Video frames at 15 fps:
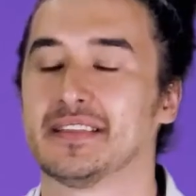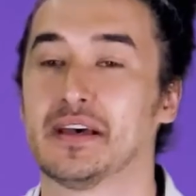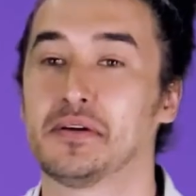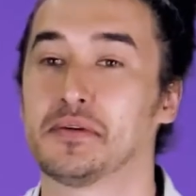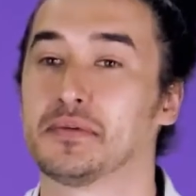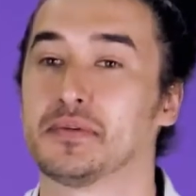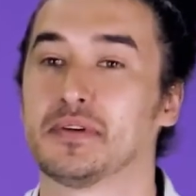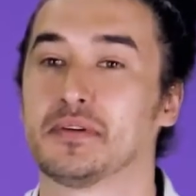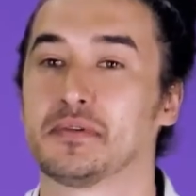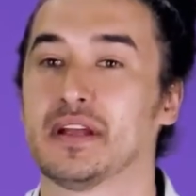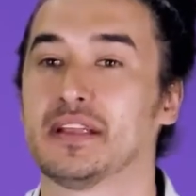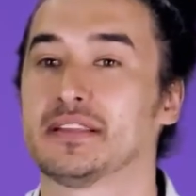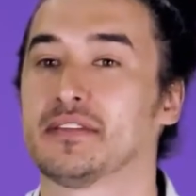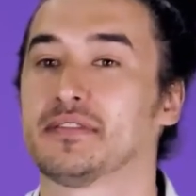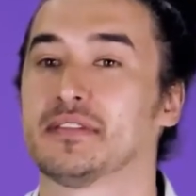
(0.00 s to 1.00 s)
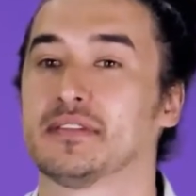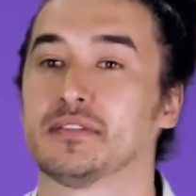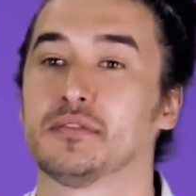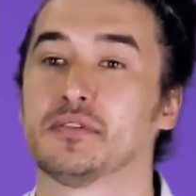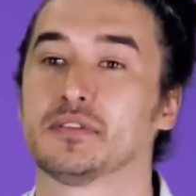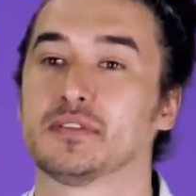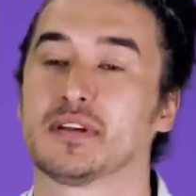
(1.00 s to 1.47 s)
Now, right
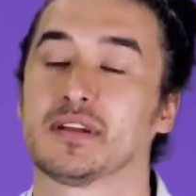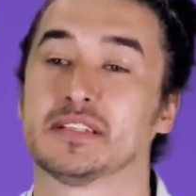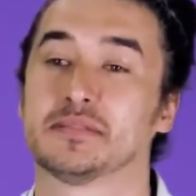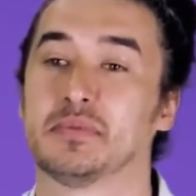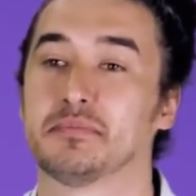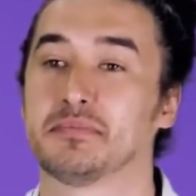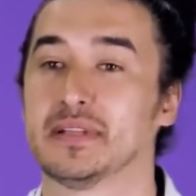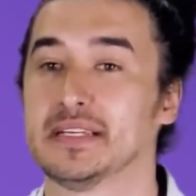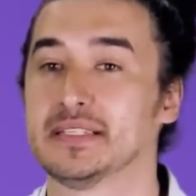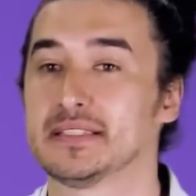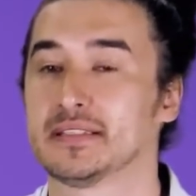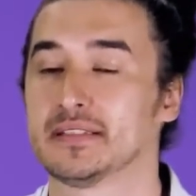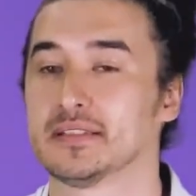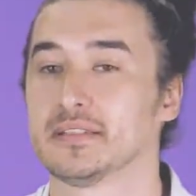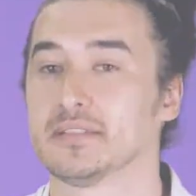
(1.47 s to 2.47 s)
after the order has been placed,